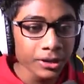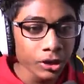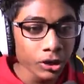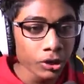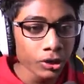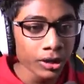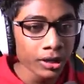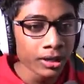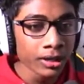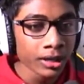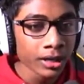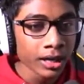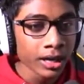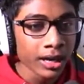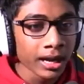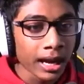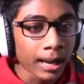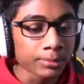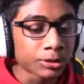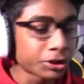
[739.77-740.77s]
dude.
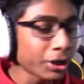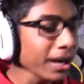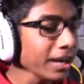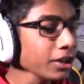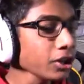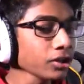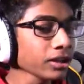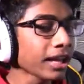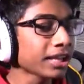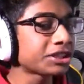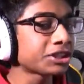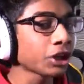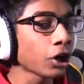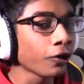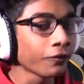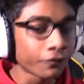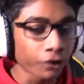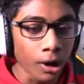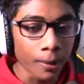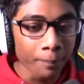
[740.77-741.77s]
I'm treating you like
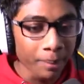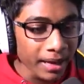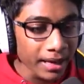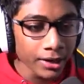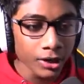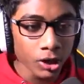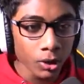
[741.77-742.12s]
Shofu. I'm beating